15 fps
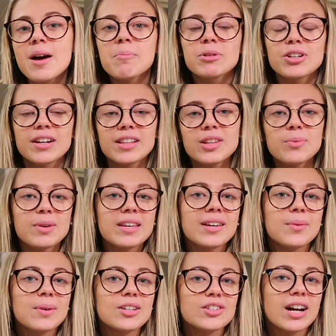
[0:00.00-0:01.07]
But during the
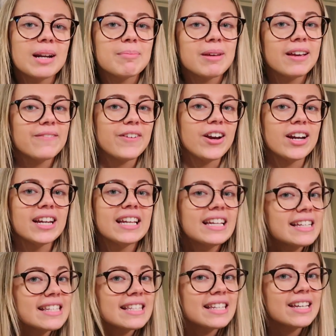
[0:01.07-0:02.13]
week, we try to make very
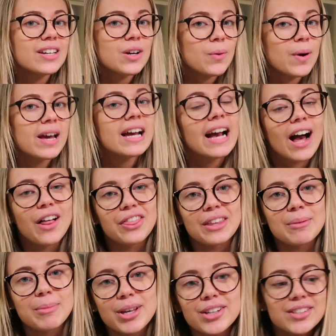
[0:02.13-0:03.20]
easy, quick,
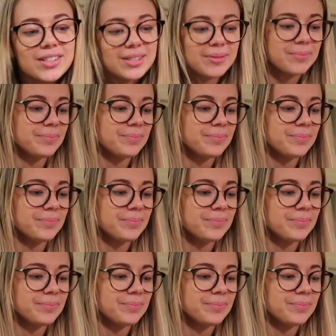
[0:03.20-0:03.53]
healthy meals.